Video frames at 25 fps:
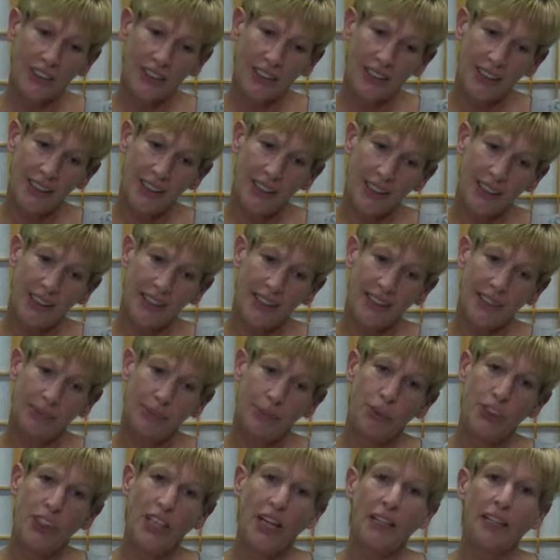at things
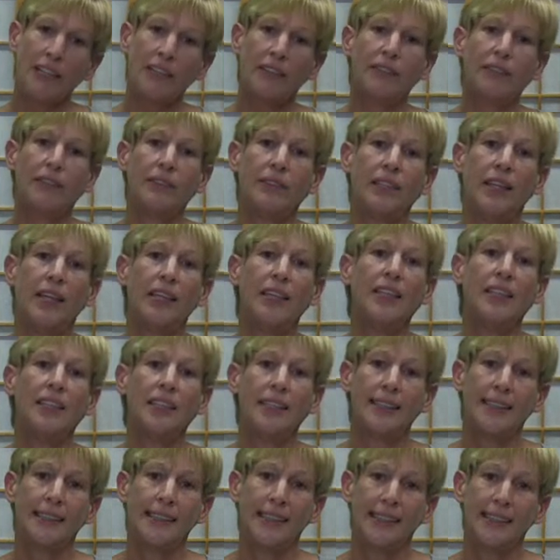objectively at a
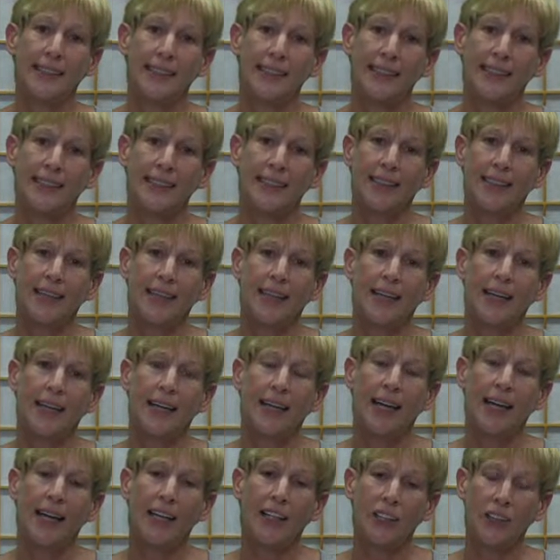distance
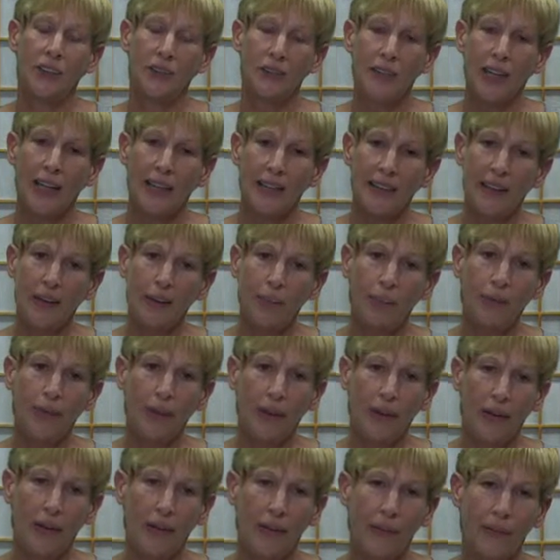and you let them
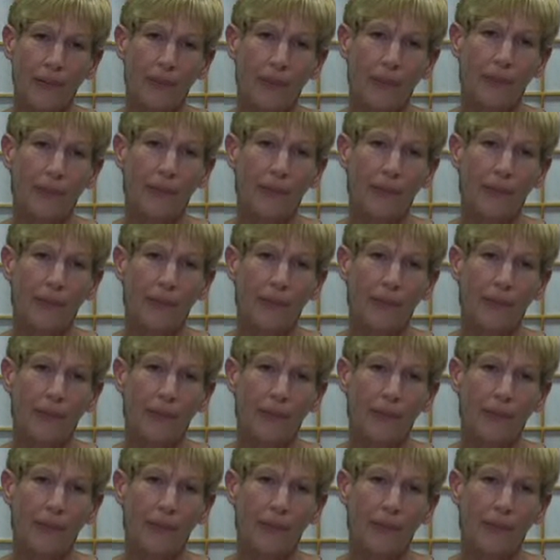go,